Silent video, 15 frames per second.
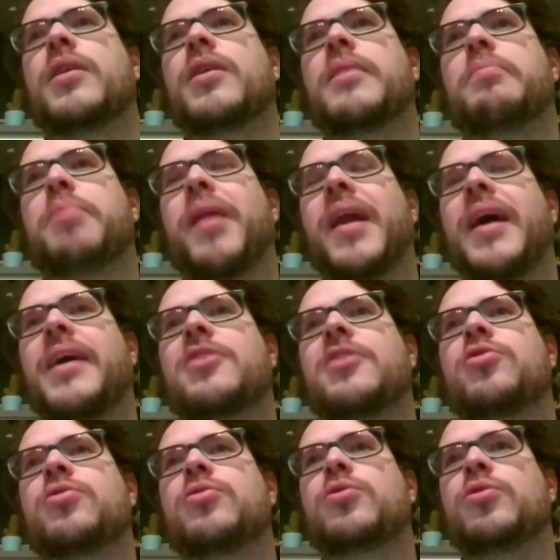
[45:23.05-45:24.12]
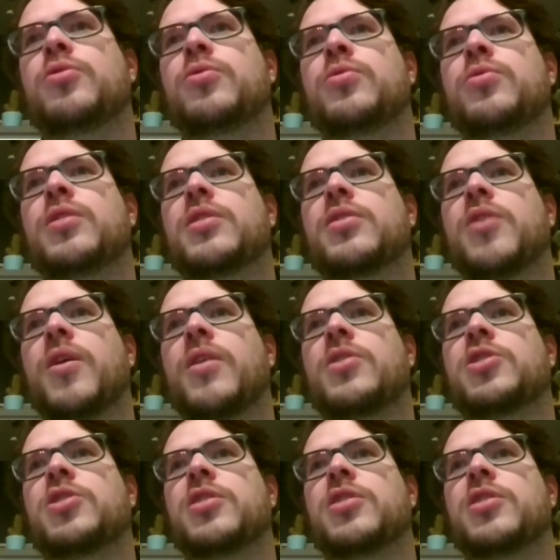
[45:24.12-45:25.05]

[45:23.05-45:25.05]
apply it to new technology